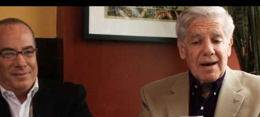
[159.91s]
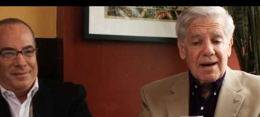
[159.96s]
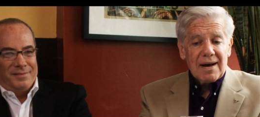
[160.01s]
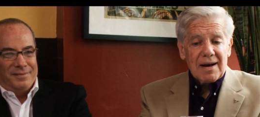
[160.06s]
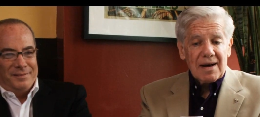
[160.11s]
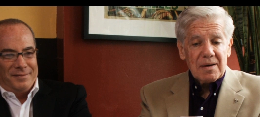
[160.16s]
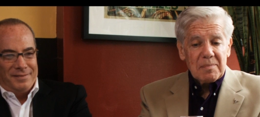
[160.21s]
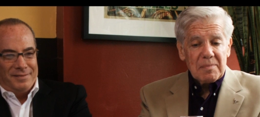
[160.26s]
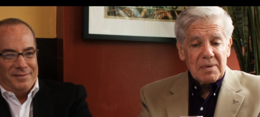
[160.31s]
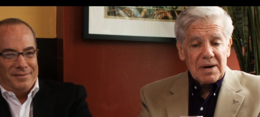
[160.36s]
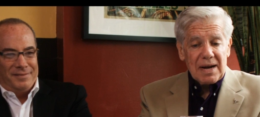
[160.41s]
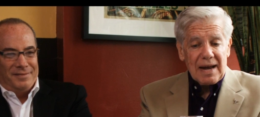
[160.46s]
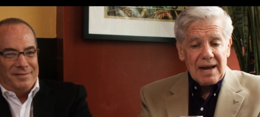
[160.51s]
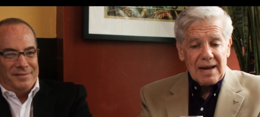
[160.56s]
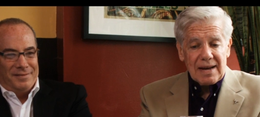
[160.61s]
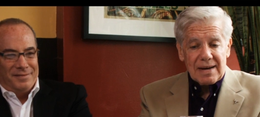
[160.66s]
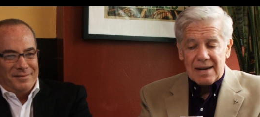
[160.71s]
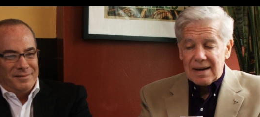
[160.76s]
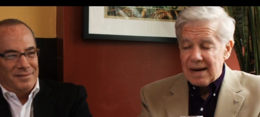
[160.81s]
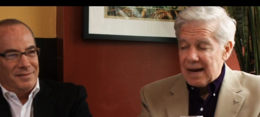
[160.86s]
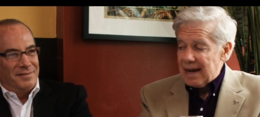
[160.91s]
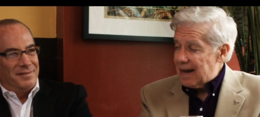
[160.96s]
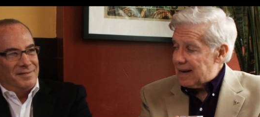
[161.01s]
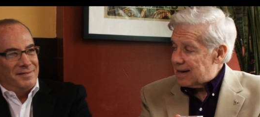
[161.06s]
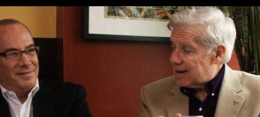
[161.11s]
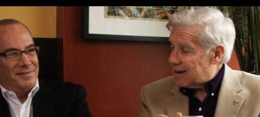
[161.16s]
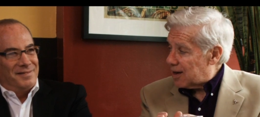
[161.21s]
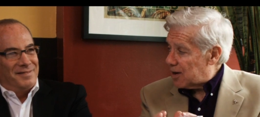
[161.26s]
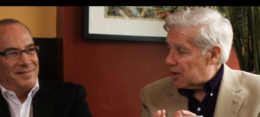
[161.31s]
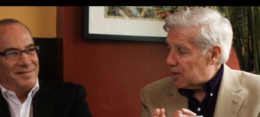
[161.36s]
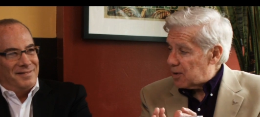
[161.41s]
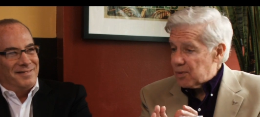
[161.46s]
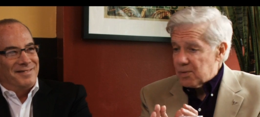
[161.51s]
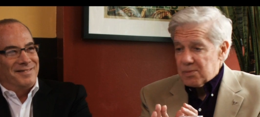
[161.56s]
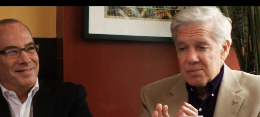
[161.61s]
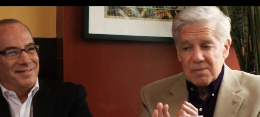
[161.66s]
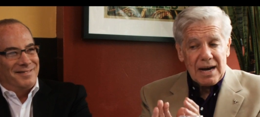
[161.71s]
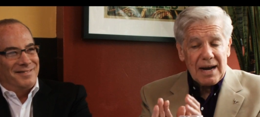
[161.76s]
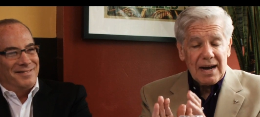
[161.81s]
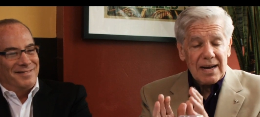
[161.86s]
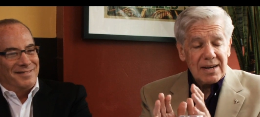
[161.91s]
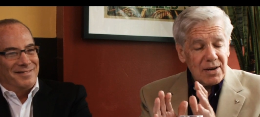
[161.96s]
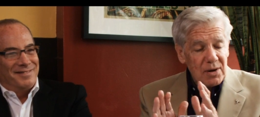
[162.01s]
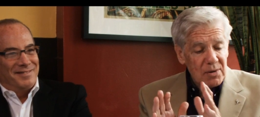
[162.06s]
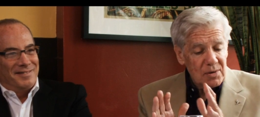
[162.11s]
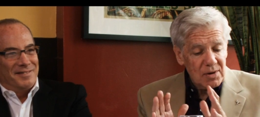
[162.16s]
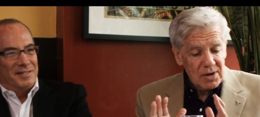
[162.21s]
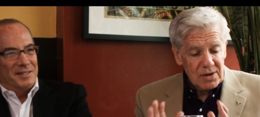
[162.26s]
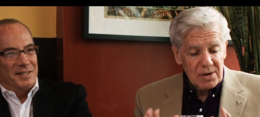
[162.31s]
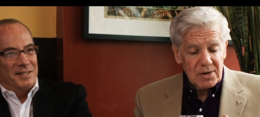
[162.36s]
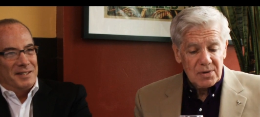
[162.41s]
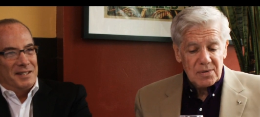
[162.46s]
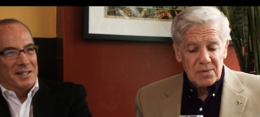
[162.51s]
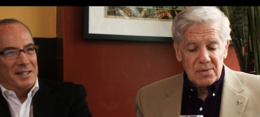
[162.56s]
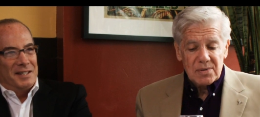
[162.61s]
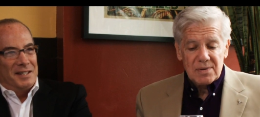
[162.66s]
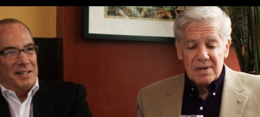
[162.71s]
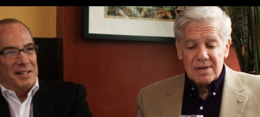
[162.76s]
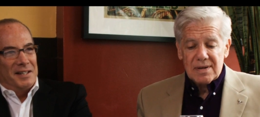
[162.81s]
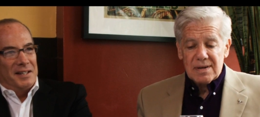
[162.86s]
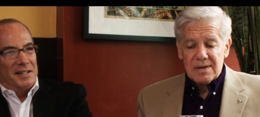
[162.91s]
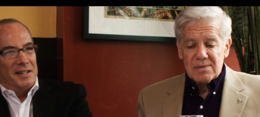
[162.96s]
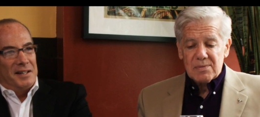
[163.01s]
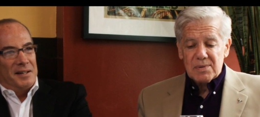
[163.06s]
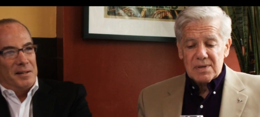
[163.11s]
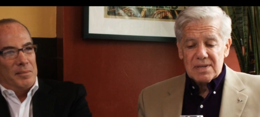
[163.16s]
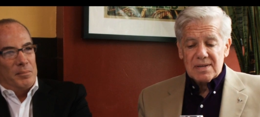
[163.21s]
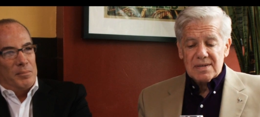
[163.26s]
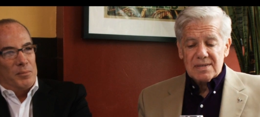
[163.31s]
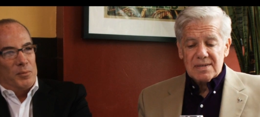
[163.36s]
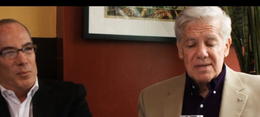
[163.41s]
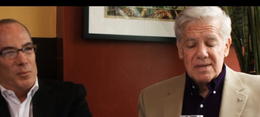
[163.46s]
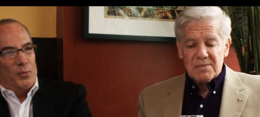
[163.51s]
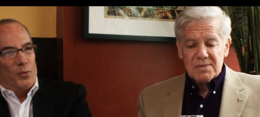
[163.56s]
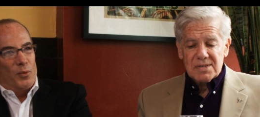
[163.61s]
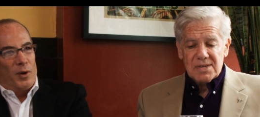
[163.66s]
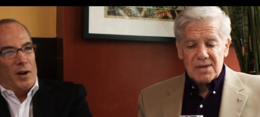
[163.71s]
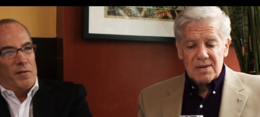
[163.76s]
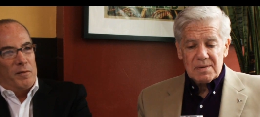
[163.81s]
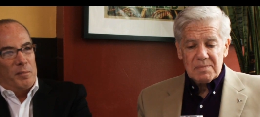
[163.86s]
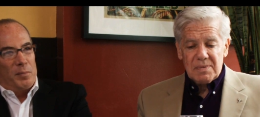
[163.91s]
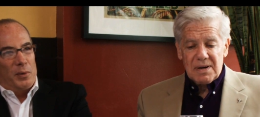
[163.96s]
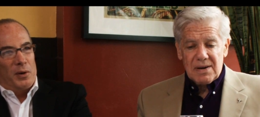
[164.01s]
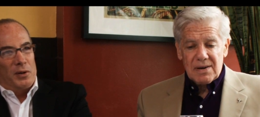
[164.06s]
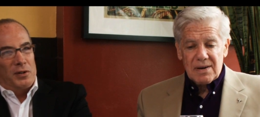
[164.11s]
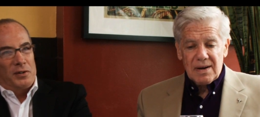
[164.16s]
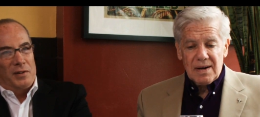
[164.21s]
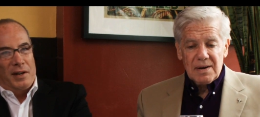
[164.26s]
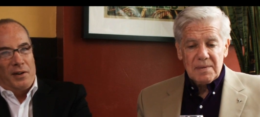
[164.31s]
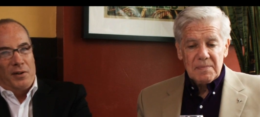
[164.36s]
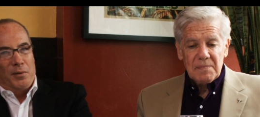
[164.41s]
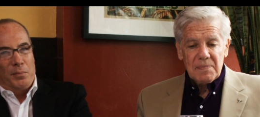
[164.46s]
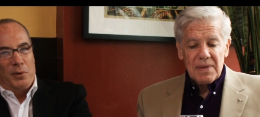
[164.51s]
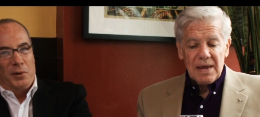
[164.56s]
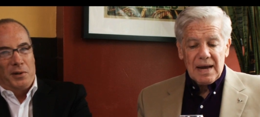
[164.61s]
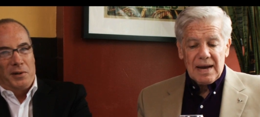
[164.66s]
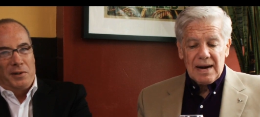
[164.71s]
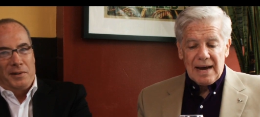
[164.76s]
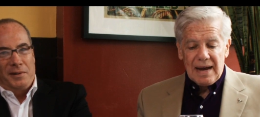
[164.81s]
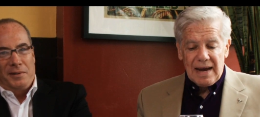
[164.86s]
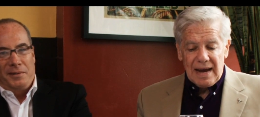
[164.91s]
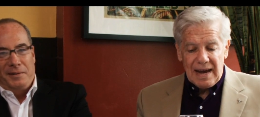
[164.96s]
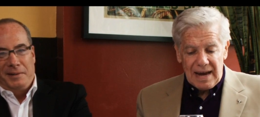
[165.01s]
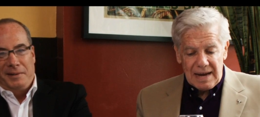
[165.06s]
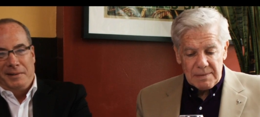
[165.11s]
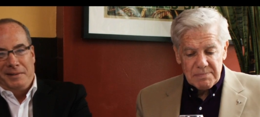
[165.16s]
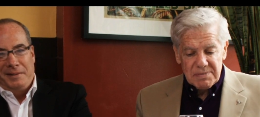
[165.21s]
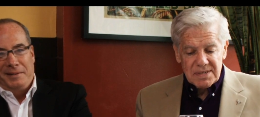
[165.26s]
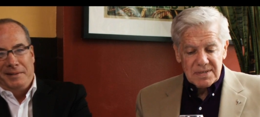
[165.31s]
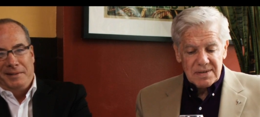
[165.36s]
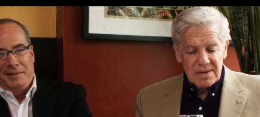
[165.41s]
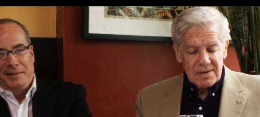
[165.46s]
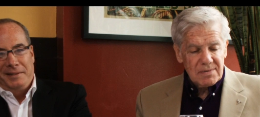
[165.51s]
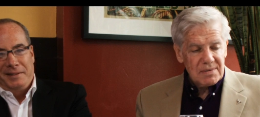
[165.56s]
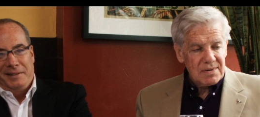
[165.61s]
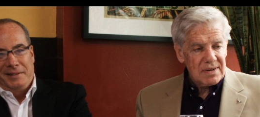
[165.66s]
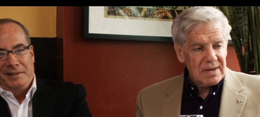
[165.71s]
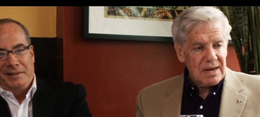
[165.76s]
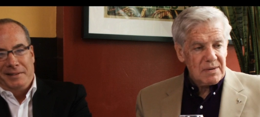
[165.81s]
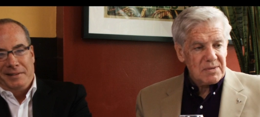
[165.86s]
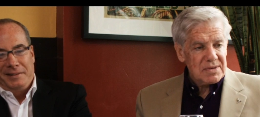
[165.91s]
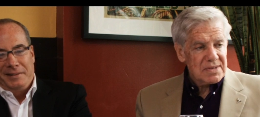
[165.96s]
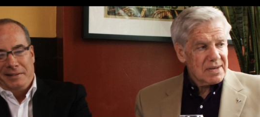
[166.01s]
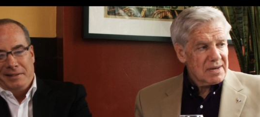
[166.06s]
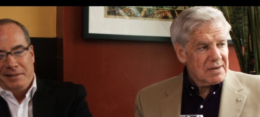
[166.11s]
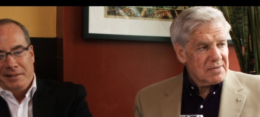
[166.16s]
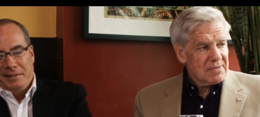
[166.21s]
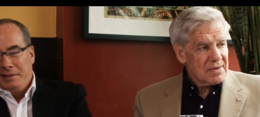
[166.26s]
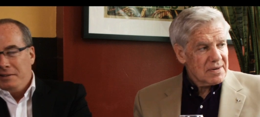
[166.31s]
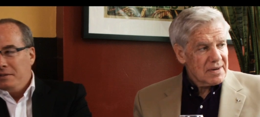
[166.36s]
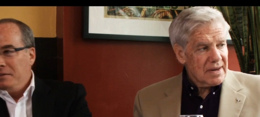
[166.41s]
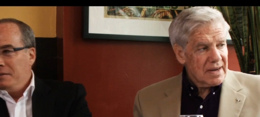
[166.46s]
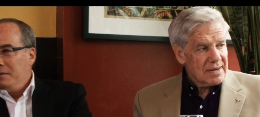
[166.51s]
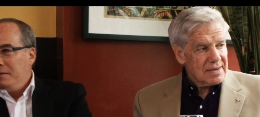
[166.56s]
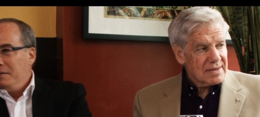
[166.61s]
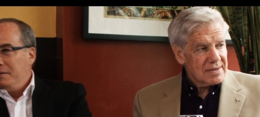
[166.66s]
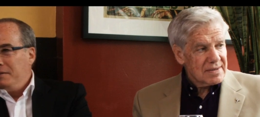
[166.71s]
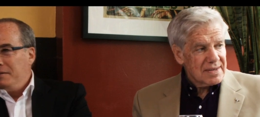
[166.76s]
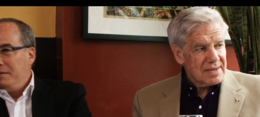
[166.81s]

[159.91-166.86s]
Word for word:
Speaker 1: Uh, no. I, had, I, had, no, I had no clue uh, what the city was all about. And I absolutely, I was here for like